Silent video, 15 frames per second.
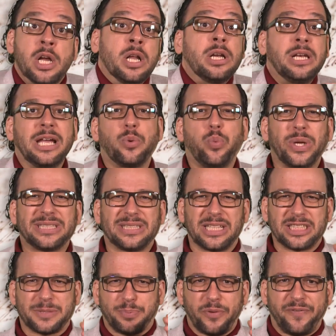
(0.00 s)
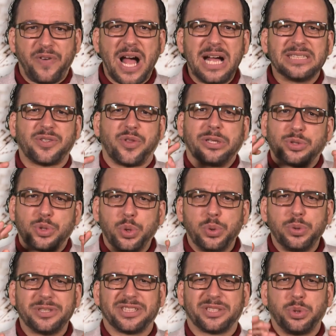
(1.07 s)
Linguistics provides the
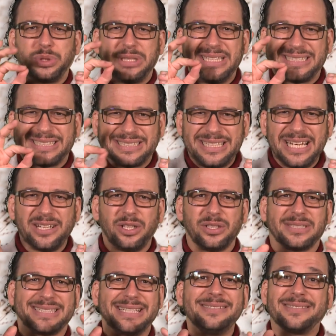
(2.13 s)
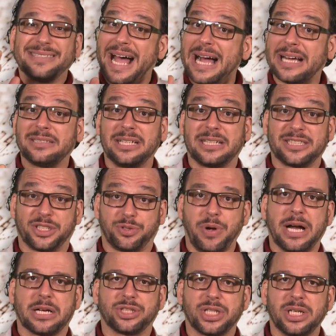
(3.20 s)
tools to distill syntactic
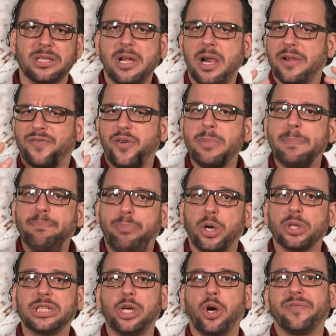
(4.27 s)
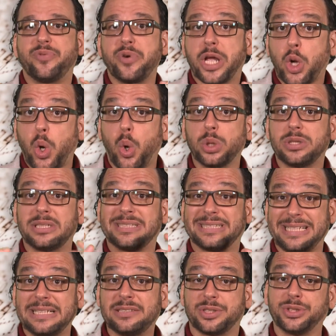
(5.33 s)
structure from a body of recorded
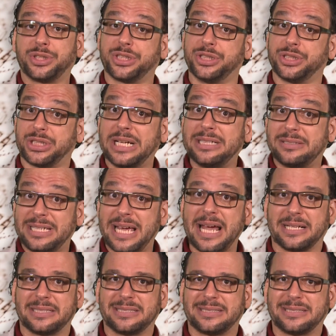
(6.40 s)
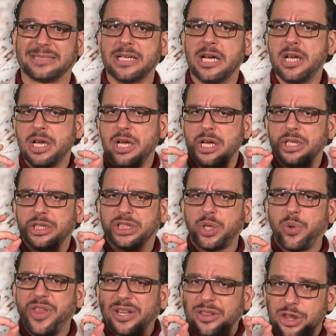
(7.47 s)
sentences and texts,
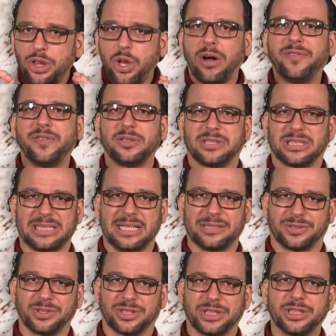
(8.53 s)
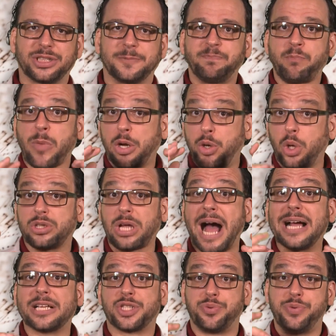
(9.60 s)
so that novel sentences, not
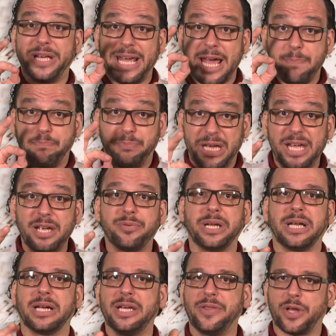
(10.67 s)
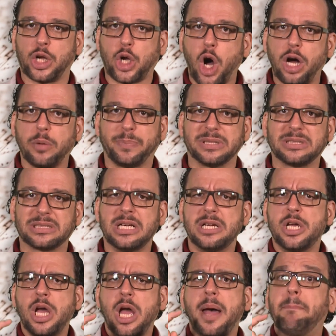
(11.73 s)
actually appearing in the corpus,
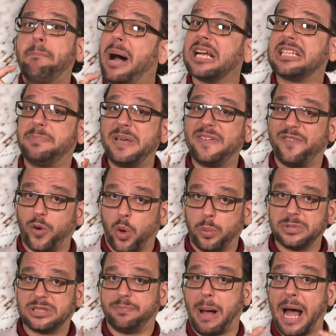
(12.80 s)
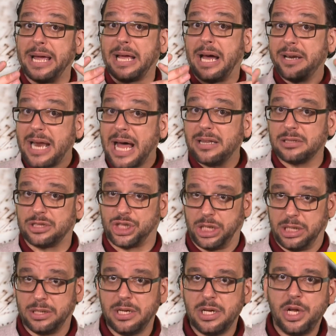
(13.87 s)
might be formed by analogy.